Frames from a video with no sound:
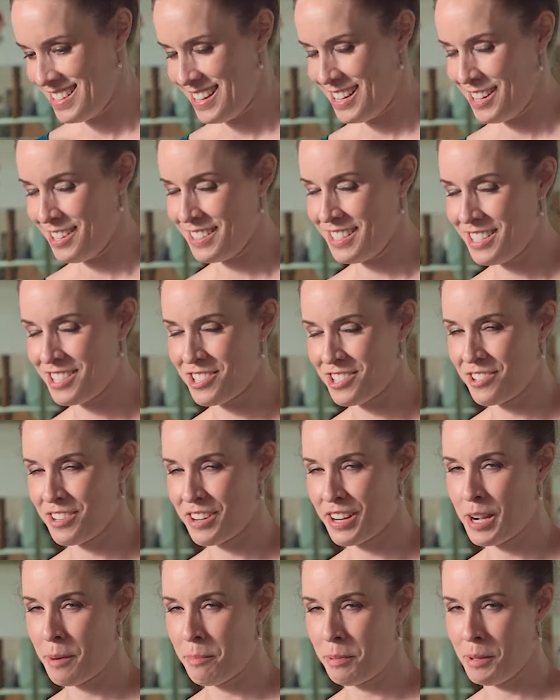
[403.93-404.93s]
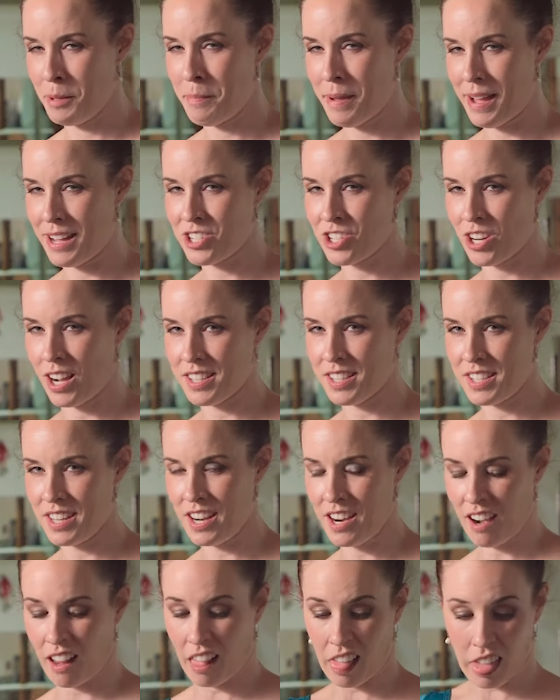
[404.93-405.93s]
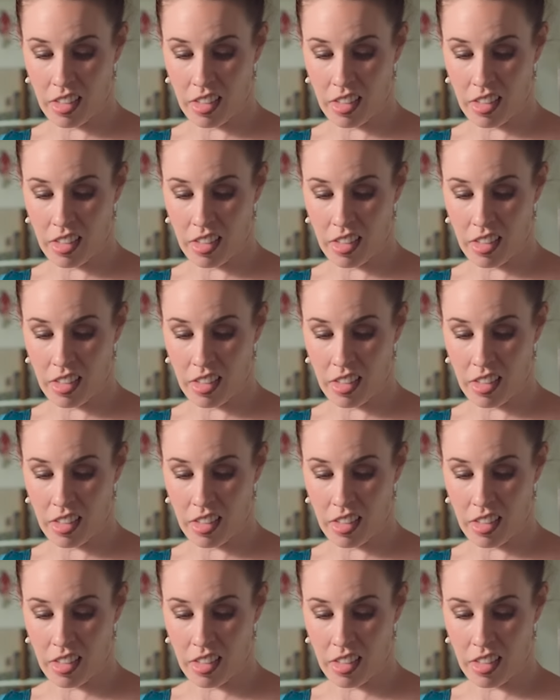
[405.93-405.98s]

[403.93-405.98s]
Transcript: I'll insert a couple of bad shots here.